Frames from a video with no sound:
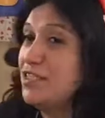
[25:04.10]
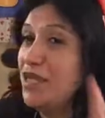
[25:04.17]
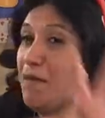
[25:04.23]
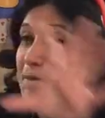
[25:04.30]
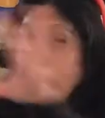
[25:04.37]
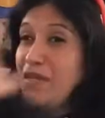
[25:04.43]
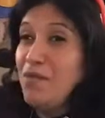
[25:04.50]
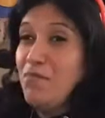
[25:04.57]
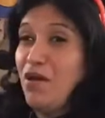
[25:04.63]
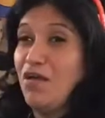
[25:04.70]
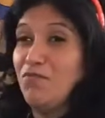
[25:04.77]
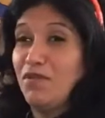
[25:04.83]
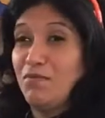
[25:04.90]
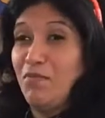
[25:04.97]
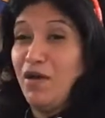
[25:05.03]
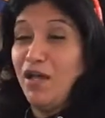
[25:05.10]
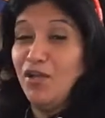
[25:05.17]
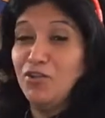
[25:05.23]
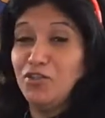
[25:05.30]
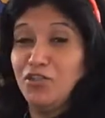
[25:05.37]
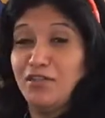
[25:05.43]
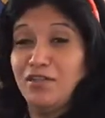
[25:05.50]
dumping them on one
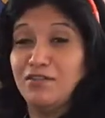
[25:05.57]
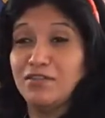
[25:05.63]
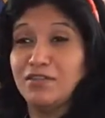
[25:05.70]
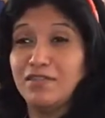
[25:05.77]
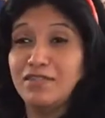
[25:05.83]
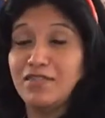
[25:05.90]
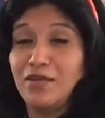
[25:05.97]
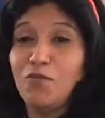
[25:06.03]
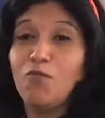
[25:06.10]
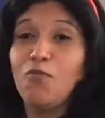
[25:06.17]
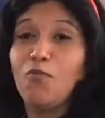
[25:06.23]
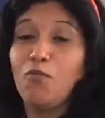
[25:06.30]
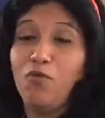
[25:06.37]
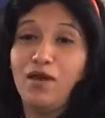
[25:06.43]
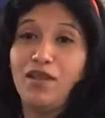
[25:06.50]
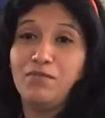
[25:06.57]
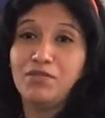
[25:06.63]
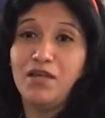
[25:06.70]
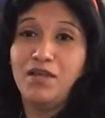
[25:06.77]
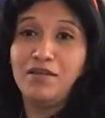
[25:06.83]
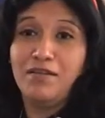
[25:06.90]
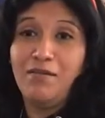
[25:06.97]
pile so you guys can see what I'm
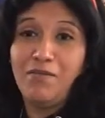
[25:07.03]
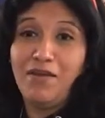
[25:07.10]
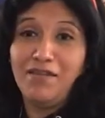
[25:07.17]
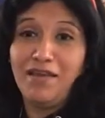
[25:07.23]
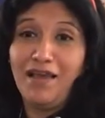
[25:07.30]
talking about.